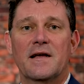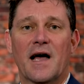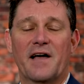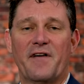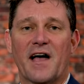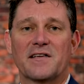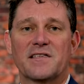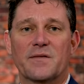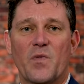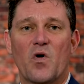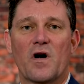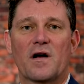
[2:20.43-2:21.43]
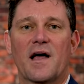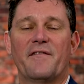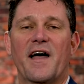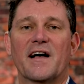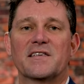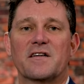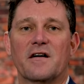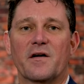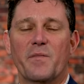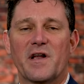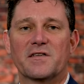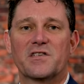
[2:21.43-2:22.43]
I've asked the board, I've asked our
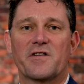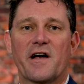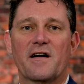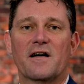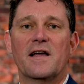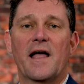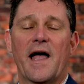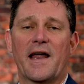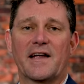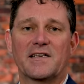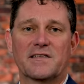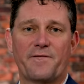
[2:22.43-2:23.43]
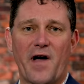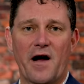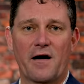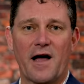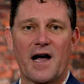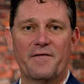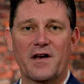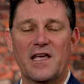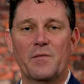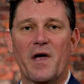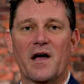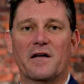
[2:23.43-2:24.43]
administrator, and I just fired off an
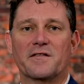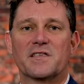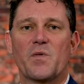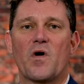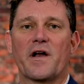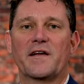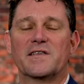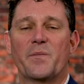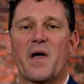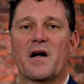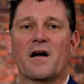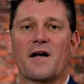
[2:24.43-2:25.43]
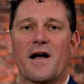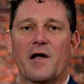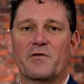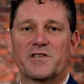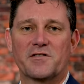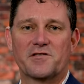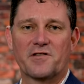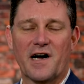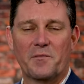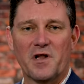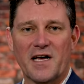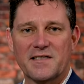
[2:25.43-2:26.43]
email this morning to Paragon, which is our
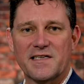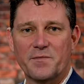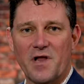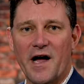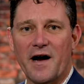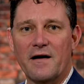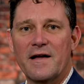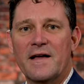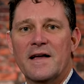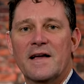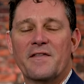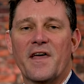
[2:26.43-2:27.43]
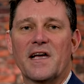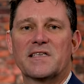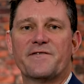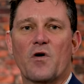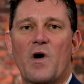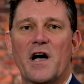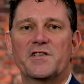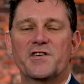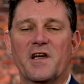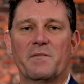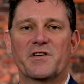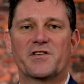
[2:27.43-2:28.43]
MLS supplier. Thanks for
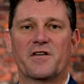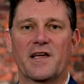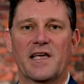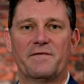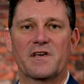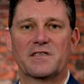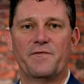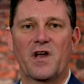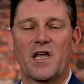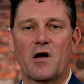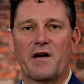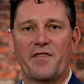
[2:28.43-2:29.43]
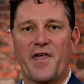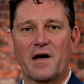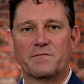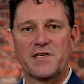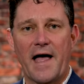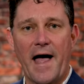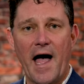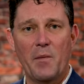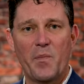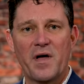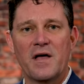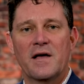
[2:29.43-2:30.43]
watching. Be sure to give this video a thumbs
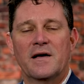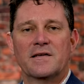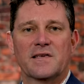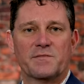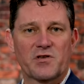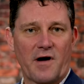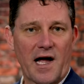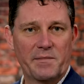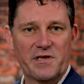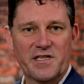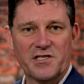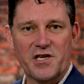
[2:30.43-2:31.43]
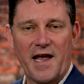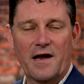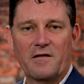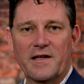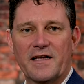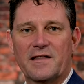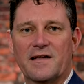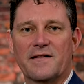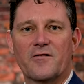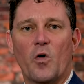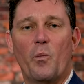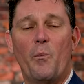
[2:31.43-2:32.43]
up, subscribe to the channel, hit the
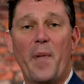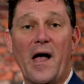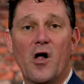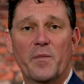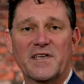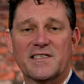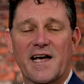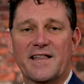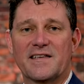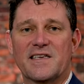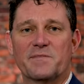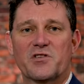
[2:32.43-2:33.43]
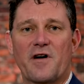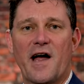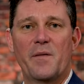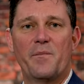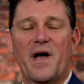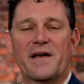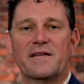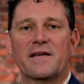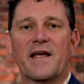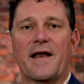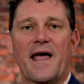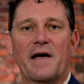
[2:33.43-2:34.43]
little bell beside the subscribe button,
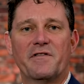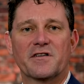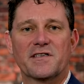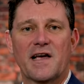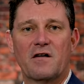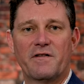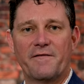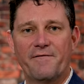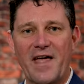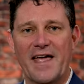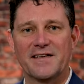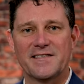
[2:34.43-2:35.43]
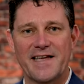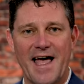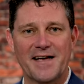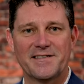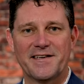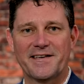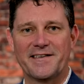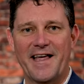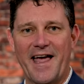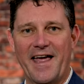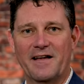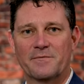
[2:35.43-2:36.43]
and have yourself a fantastic
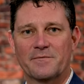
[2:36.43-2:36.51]
day.